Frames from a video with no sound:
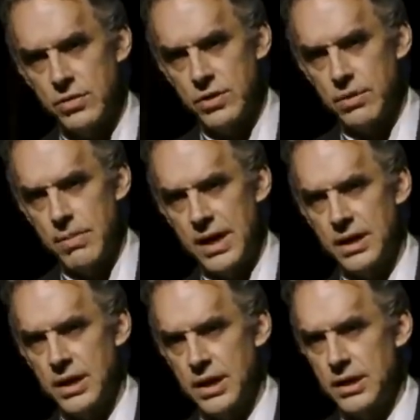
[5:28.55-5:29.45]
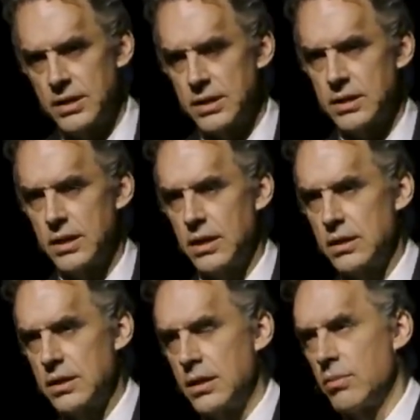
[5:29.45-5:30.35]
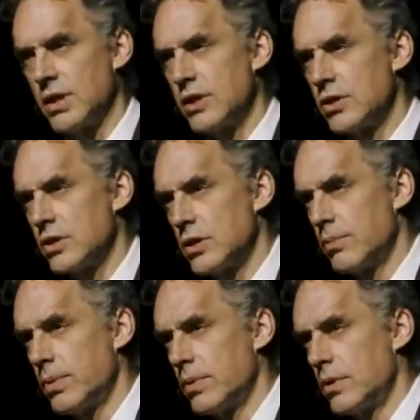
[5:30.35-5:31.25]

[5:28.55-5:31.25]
so that mankind existed in the same relationship